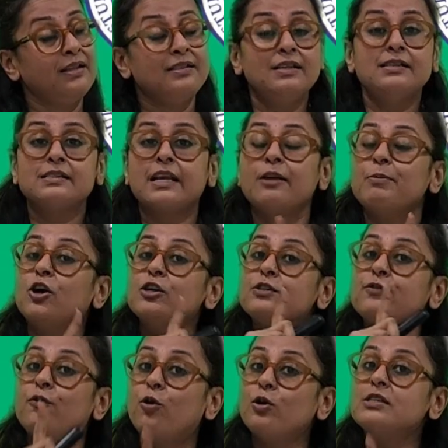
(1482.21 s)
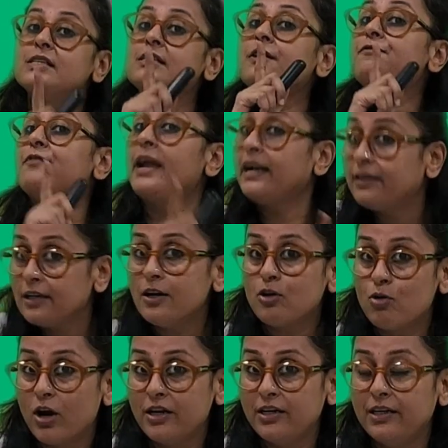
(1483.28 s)
Because force is a vector
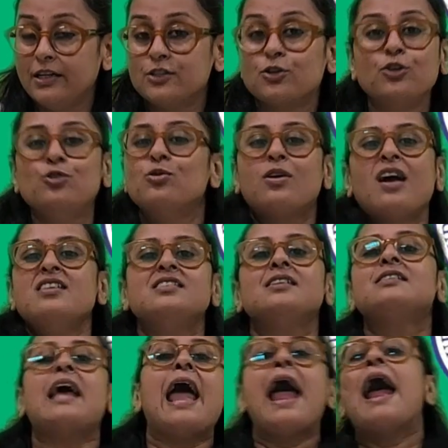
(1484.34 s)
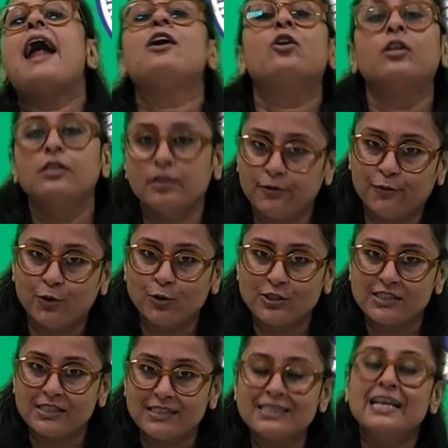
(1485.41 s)
quantity, so you can't just add all the
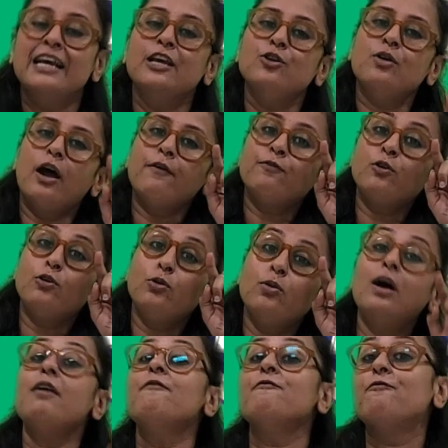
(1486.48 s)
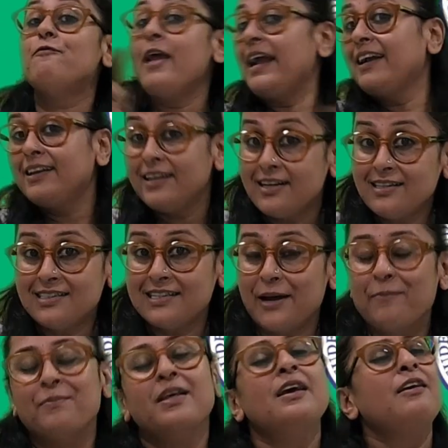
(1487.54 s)
forces. You have to do a vector
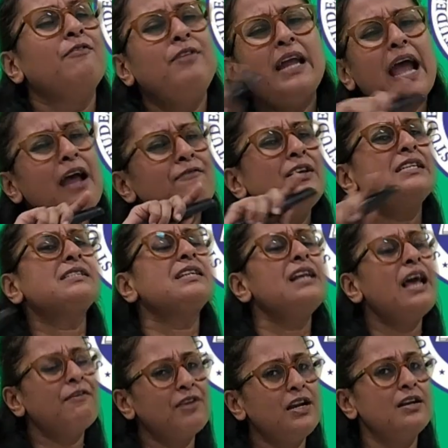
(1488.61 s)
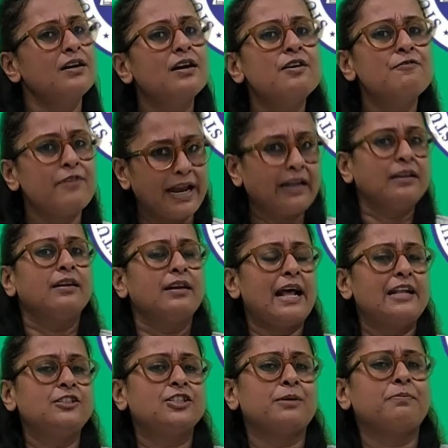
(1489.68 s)
sum. We still haven't learned vector
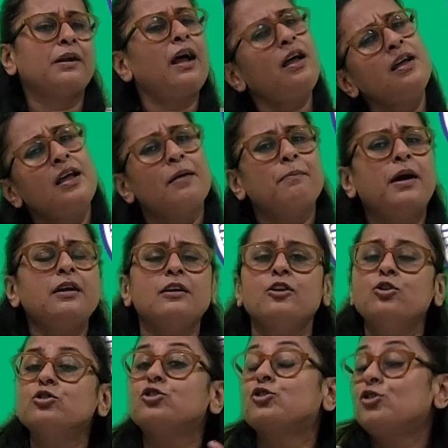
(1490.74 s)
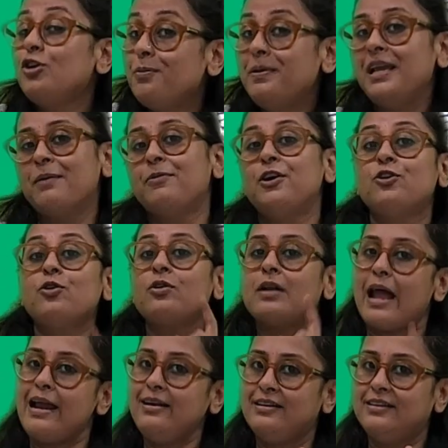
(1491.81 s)
algebra, but you should be able to
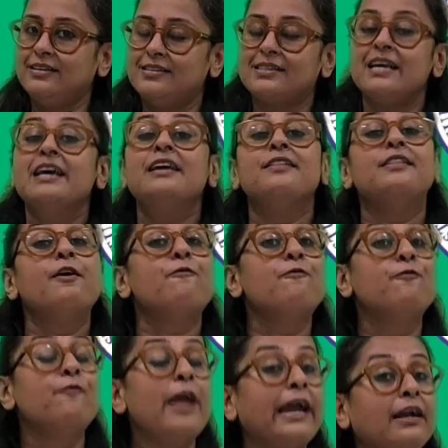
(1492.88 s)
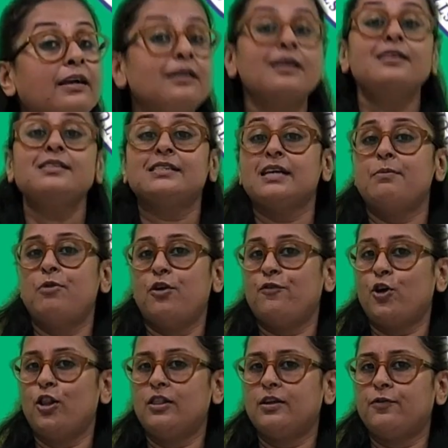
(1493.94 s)
write this. The vector sum
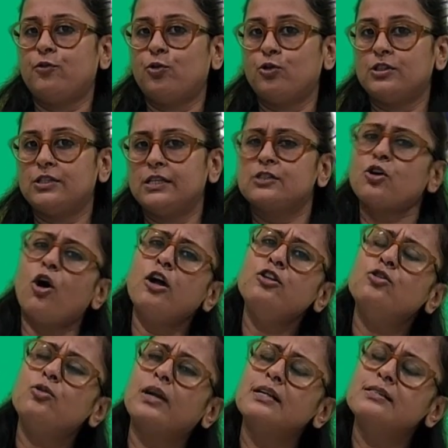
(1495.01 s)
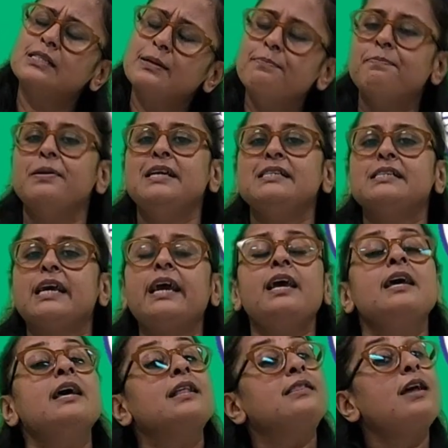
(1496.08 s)
of all the forces, or you can simply
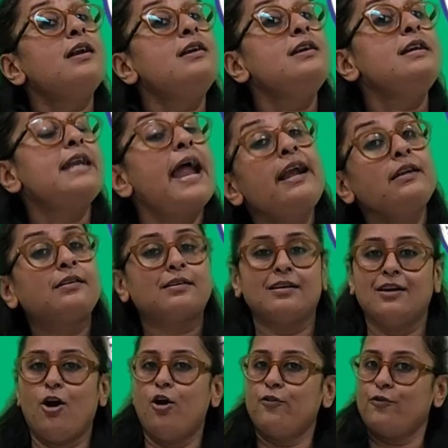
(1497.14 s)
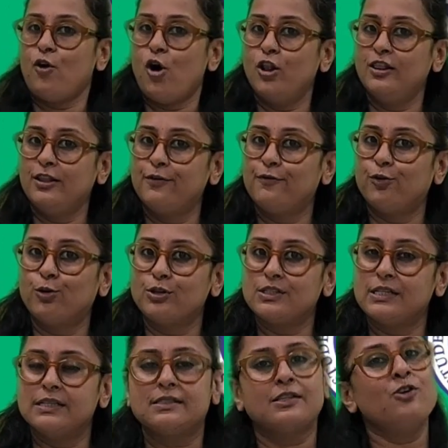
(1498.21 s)
say the net of all the forces.